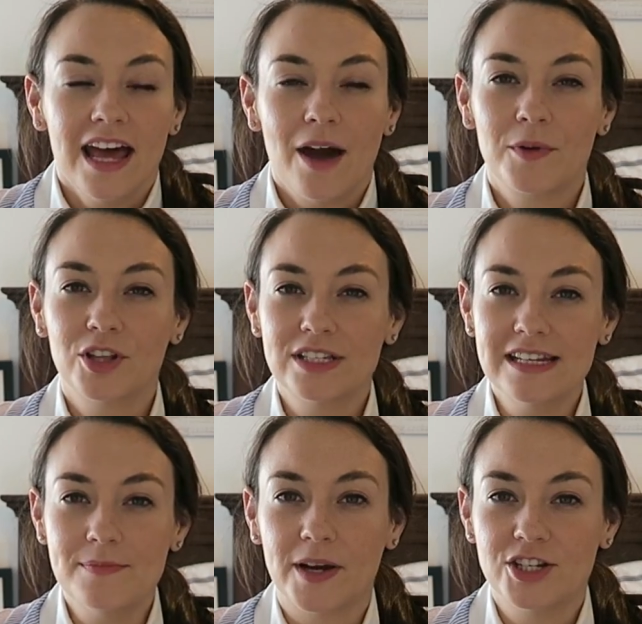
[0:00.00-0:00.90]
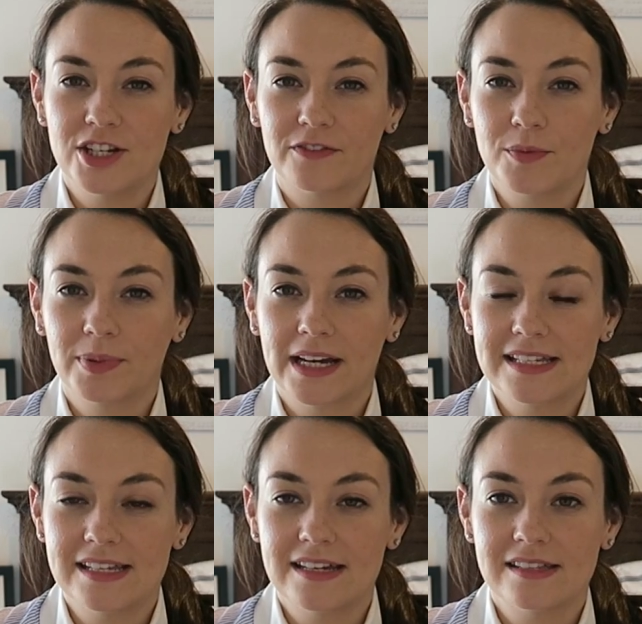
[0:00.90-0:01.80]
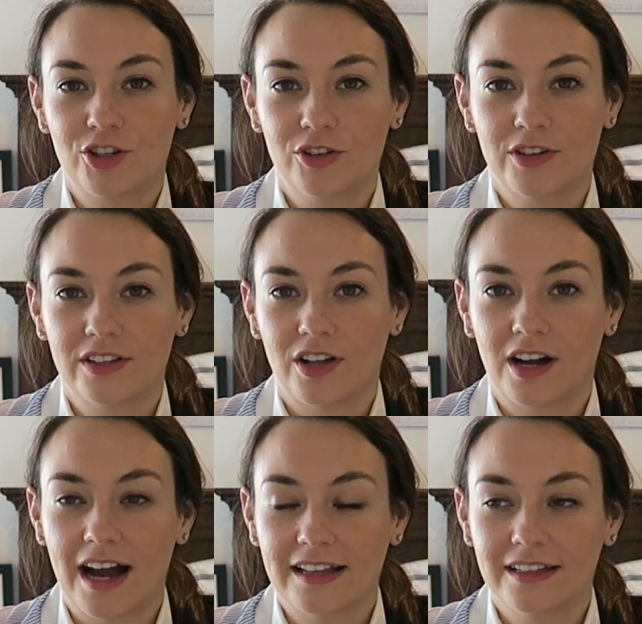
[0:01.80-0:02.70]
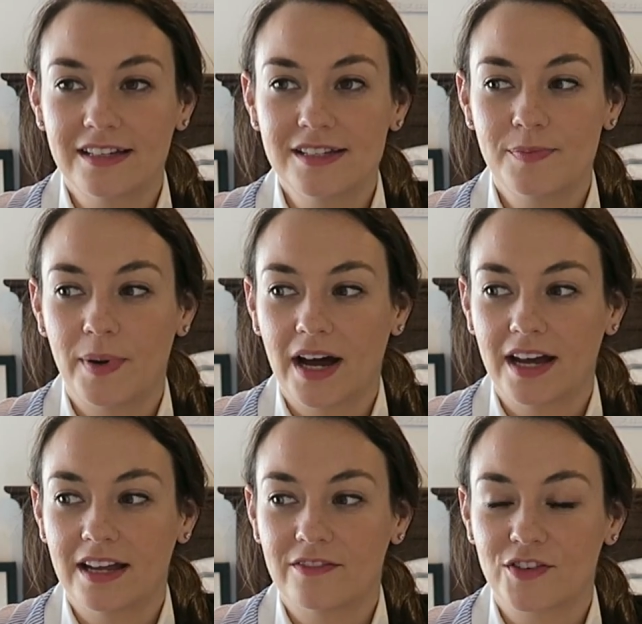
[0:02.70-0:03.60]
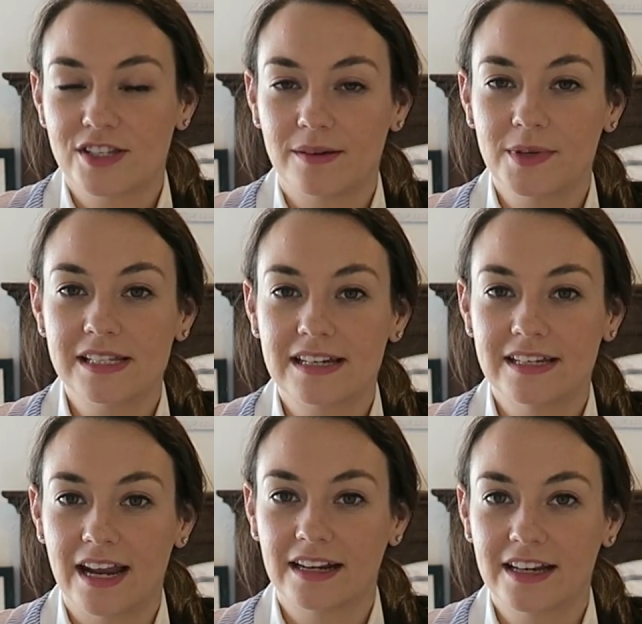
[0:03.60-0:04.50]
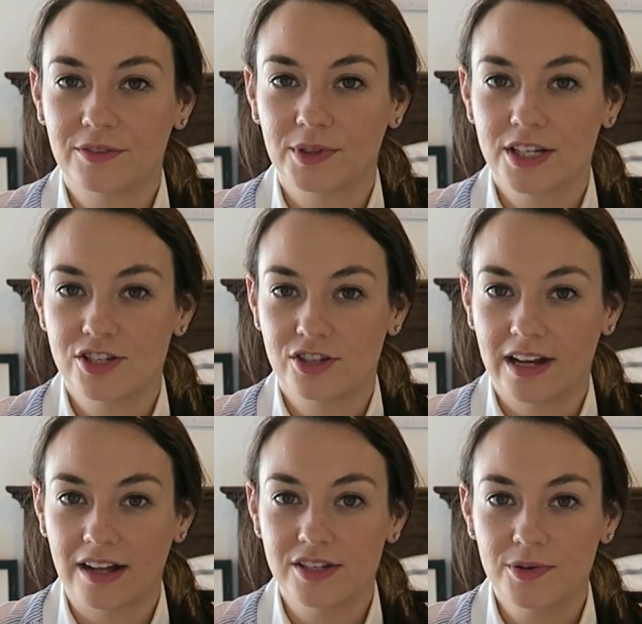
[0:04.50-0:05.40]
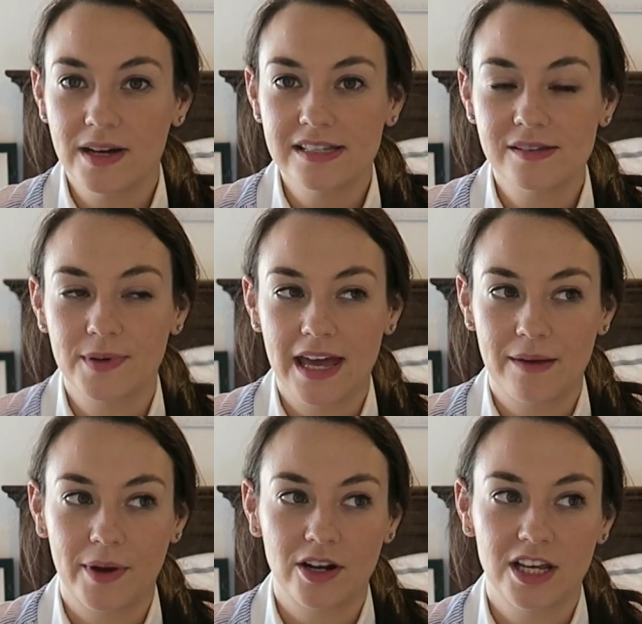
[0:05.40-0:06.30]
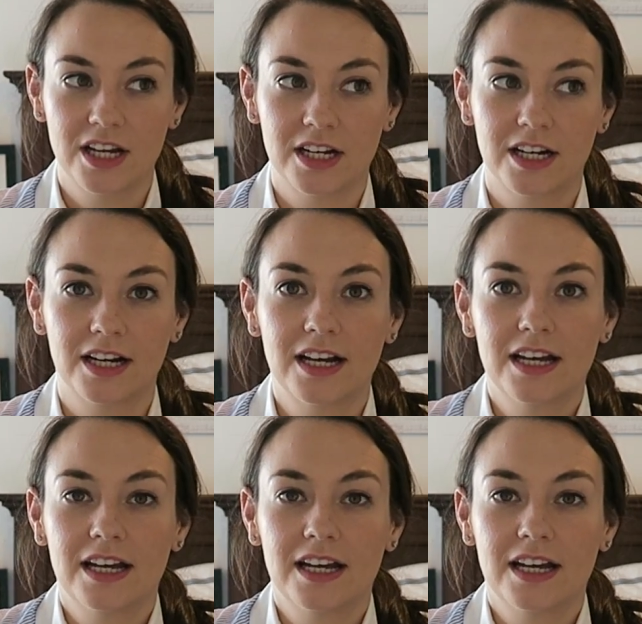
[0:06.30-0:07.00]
And we looked at a bunch of different places, including Long Island, but for some reason Connecticut really stood out to us, and we came out here